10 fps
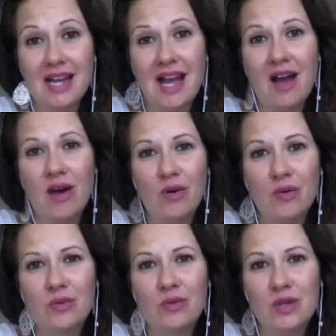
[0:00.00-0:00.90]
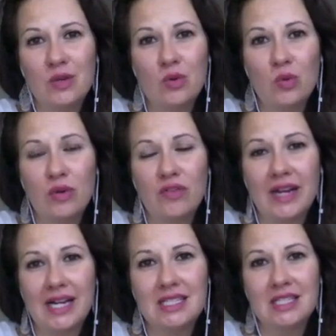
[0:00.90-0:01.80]
how it will
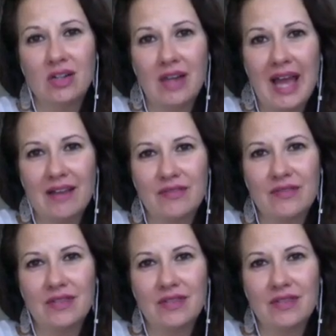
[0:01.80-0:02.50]
reflect in your life.